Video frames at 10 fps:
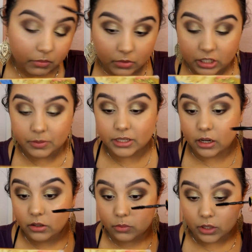This mascara
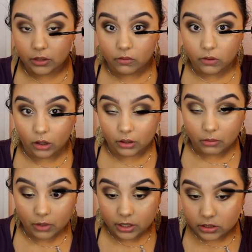is really
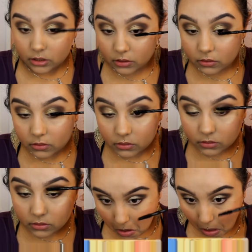volumizing,
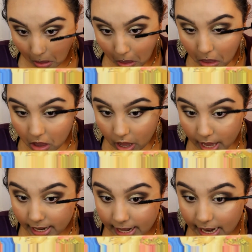
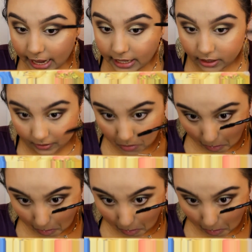and I like it.